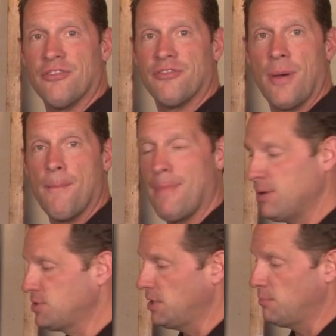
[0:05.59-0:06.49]
of
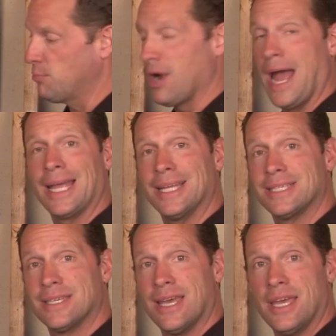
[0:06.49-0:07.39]
mounting
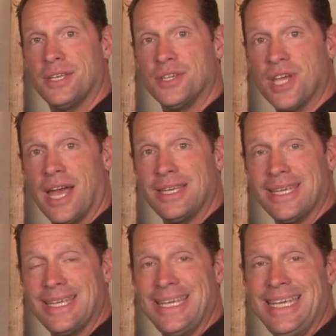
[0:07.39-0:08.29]
brackets designed
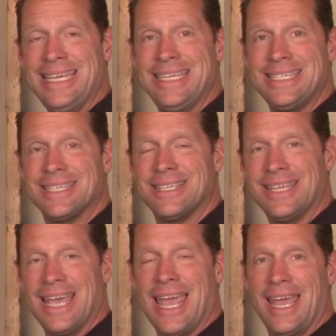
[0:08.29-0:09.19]
to ease
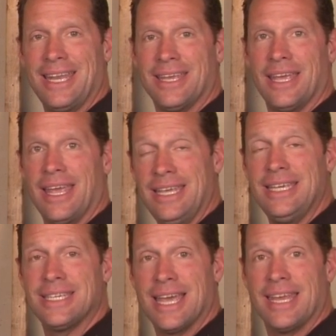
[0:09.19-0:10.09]
the aid,
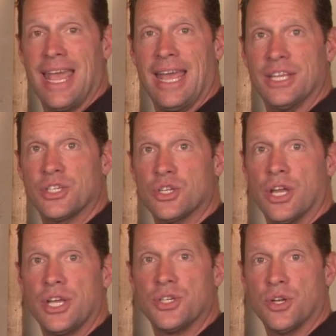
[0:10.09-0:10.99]
ease and aid
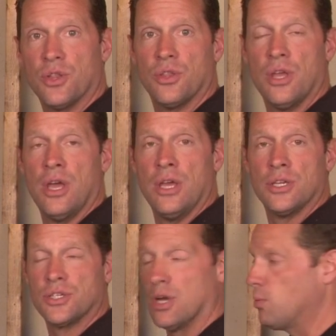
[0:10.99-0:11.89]
installation on
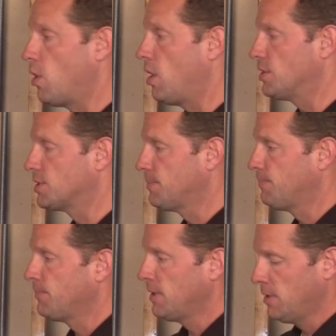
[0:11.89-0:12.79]
stud walls.
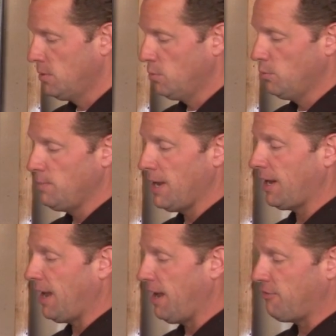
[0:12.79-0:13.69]
We
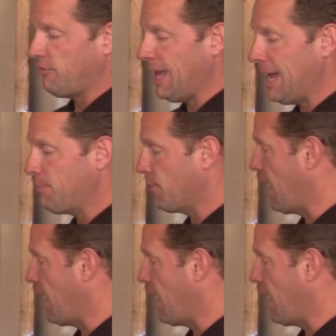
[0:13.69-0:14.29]
make a flat